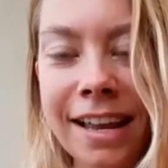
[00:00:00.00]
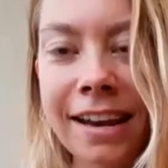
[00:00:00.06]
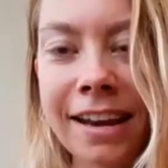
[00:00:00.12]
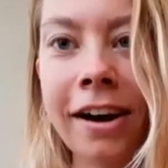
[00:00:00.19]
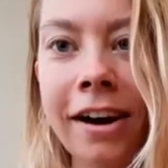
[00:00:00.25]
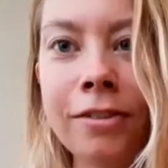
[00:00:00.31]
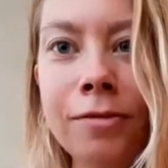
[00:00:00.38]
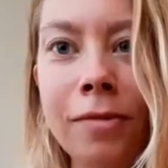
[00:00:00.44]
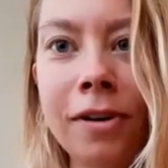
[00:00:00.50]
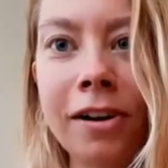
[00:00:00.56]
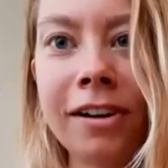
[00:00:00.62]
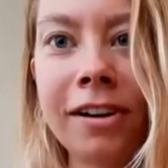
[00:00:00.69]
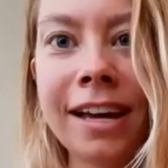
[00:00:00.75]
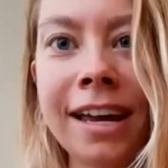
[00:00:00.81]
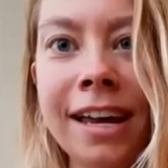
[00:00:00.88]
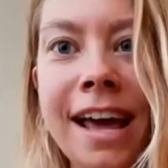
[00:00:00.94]
and hard
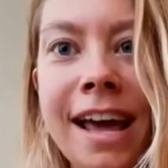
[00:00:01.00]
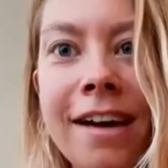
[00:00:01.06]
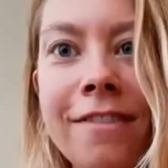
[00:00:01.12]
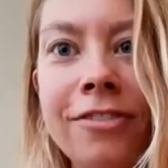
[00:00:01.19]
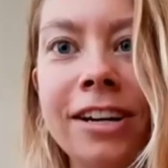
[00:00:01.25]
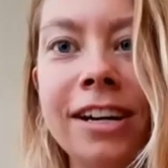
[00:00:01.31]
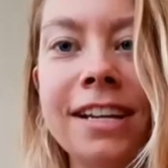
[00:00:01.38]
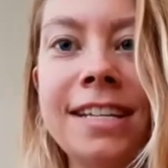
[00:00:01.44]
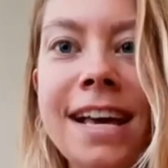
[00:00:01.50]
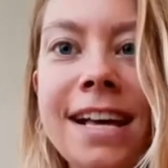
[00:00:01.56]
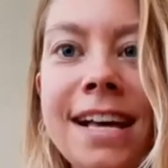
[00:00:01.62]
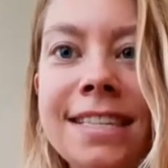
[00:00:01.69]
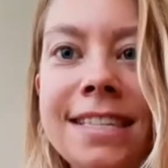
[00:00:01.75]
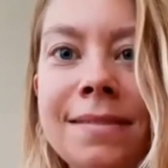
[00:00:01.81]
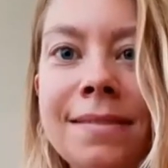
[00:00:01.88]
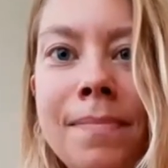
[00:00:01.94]
work and effort it
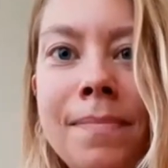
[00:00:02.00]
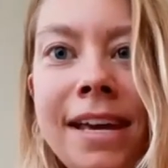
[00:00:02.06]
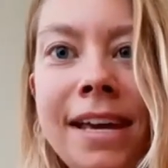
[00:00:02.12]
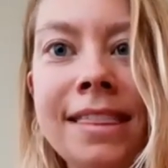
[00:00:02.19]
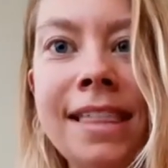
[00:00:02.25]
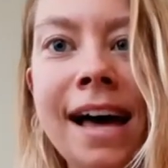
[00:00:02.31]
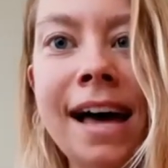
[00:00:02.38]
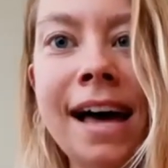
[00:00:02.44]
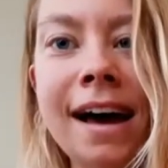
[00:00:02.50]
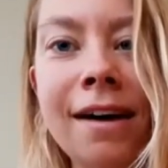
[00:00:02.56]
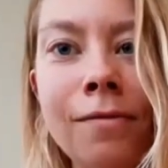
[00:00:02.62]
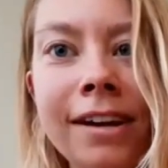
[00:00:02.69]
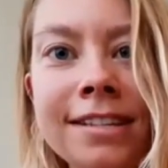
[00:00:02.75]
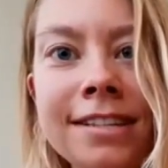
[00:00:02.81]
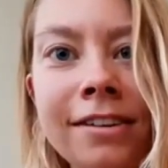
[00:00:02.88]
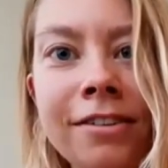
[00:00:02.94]
takes to make that
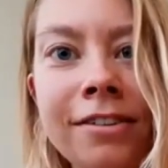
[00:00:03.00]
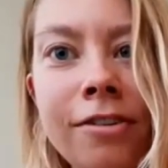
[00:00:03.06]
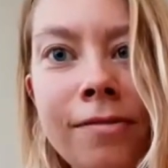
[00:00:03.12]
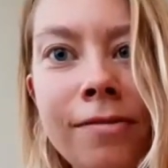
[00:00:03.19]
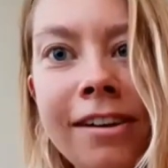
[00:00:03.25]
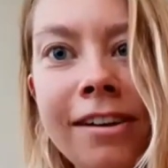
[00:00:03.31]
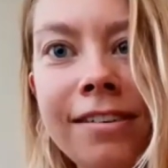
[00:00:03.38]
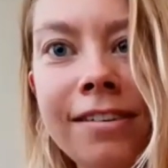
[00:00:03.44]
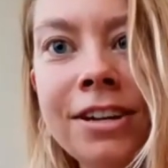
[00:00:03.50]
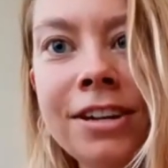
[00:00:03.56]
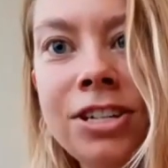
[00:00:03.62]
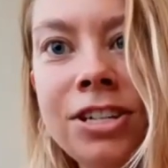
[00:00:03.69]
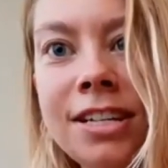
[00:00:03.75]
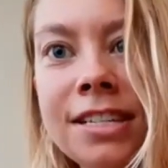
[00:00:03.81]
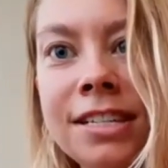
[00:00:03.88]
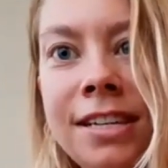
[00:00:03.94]
work as a career? And
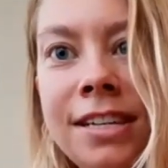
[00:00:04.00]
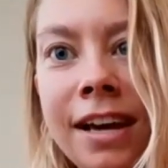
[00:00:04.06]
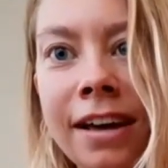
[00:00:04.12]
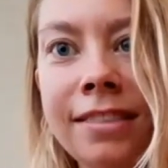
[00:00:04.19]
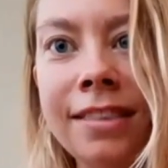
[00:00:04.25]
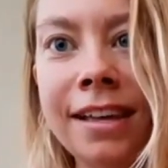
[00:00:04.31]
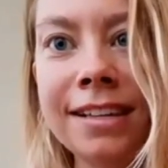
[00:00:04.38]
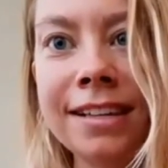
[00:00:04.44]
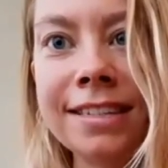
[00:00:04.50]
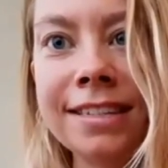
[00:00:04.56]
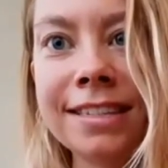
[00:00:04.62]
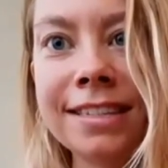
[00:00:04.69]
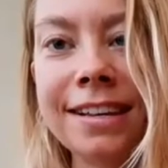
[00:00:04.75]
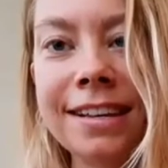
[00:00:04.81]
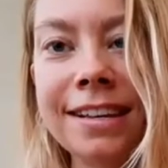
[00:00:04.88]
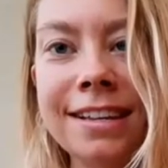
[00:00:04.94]
she's done
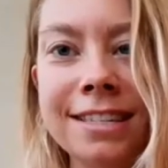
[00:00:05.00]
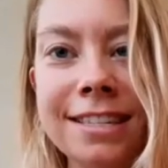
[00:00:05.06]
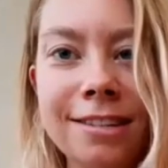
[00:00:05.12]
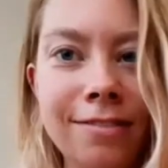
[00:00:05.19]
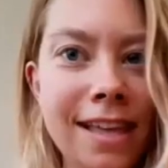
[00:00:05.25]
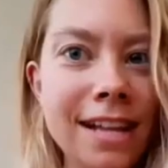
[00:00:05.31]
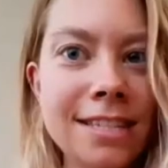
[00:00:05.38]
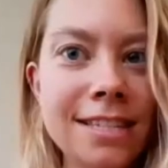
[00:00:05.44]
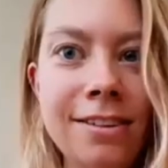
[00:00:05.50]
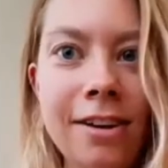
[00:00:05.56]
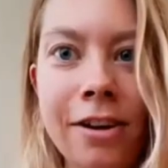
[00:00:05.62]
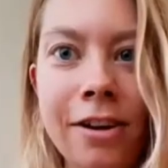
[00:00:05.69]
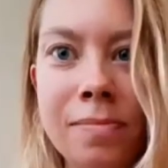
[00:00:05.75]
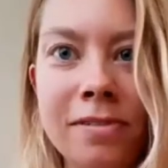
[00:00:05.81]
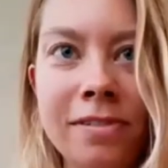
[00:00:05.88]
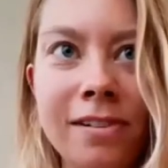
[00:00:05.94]
this. So that's not
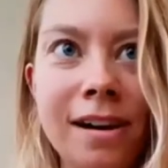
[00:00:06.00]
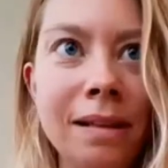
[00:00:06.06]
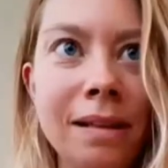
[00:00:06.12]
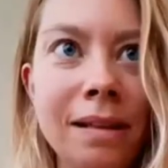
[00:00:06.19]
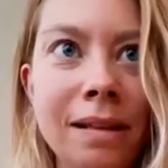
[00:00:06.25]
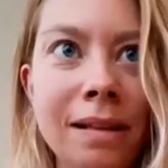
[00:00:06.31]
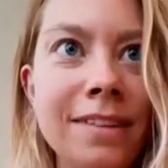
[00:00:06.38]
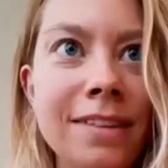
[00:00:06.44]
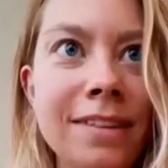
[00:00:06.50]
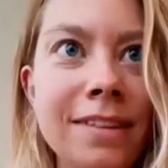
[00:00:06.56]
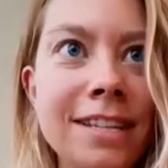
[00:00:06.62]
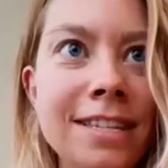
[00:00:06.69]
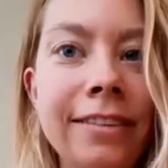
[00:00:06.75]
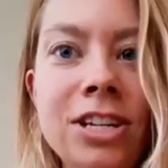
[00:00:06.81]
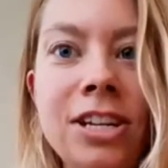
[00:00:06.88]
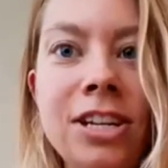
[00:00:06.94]
her problem. It's
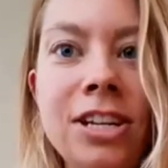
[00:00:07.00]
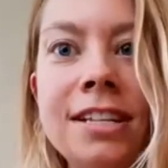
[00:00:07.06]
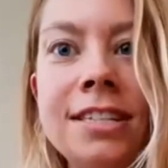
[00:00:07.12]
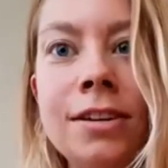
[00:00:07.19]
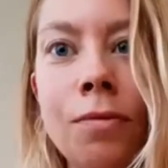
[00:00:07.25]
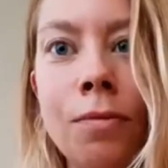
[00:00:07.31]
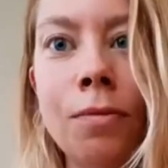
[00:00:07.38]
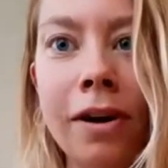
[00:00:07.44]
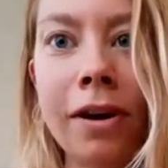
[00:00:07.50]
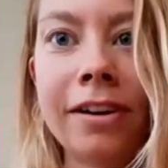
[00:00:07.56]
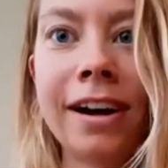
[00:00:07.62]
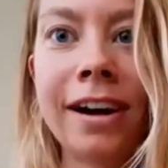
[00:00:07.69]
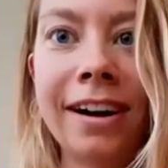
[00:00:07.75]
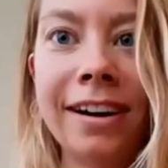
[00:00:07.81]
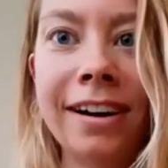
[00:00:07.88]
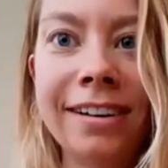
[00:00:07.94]
not that she needs to work
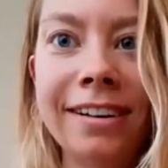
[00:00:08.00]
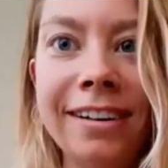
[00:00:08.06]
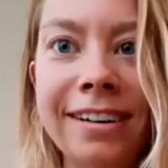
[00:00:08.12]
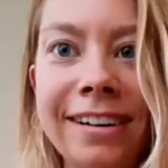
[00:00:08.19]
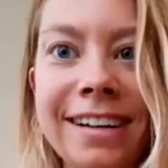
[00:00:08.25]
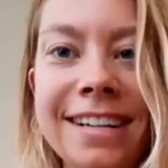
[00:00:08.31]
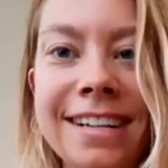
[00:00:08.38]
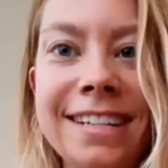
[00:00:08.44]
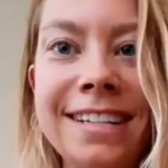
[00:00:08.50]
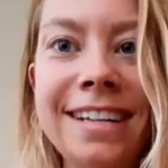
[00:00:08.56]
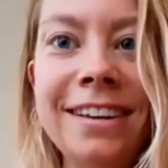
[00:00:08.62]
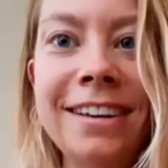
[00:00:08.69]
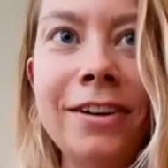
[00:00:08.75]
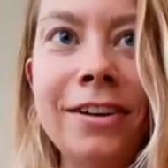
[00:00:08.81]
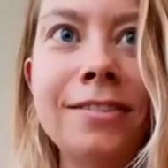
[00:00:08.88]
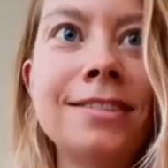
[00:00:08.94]
harder. She
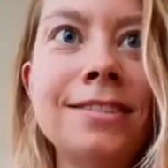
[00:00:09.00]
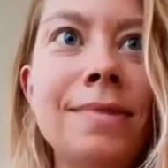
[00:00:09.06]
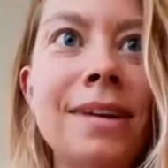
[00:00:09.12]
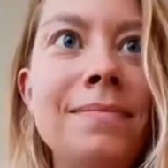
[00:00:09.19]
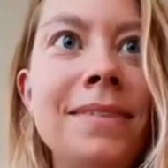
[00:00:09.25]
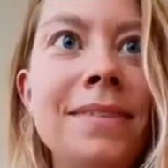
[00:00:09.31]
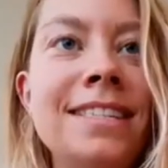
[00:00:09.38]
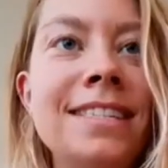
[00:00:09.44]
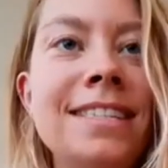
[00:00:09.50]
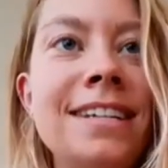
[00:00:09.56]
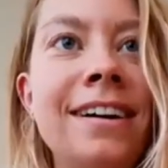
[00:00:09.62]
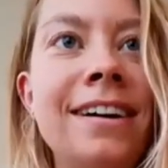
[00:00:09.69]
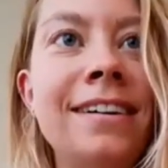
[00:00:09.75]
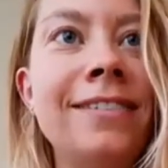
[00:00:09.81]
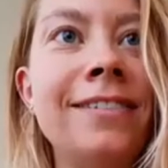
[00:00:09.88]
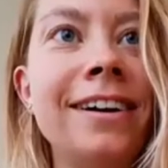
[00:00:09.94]
knows what it means
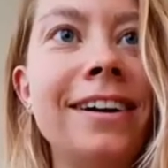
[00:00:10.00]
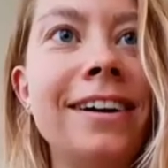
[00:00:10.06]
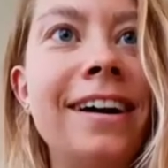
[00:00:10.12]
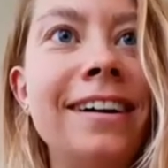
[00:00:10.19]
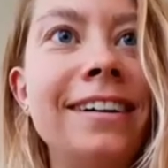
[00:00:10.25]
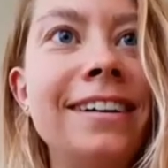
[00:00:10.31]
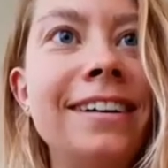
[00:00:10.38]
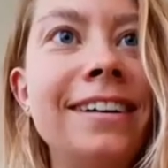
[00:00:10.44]
to work hard.